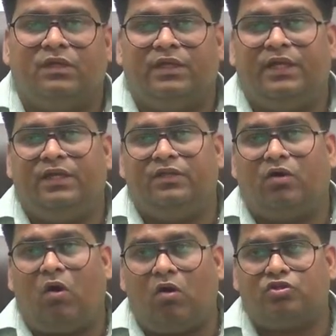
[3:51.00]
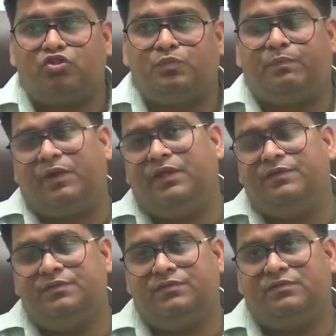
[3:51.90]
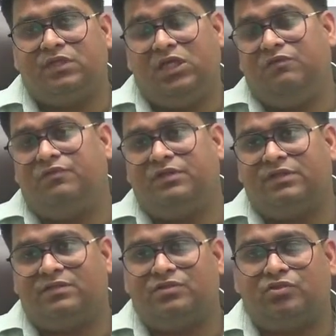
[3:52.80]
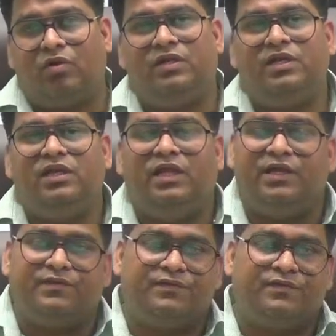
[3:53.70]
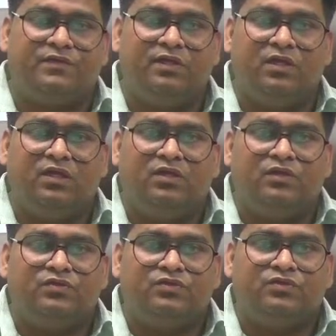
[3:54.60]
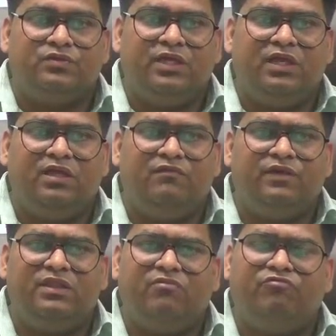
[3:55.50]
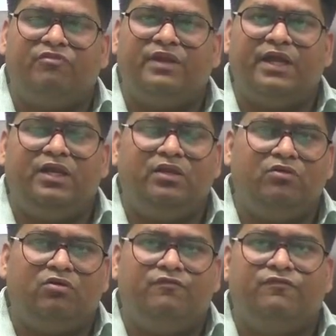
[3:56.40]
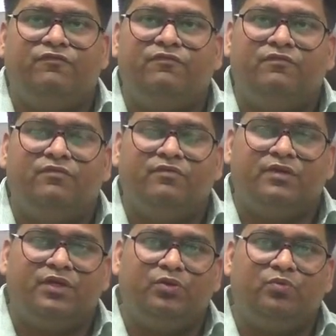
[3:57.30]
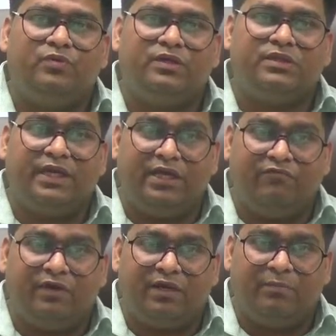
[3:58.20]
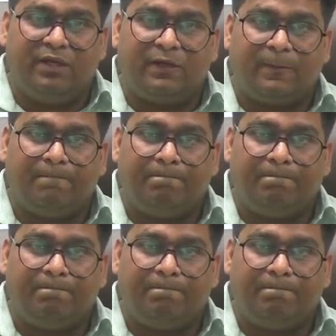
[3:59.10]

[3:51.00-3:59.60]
right, the hot springs, even the salty lakes. So they live in the variety of, the environment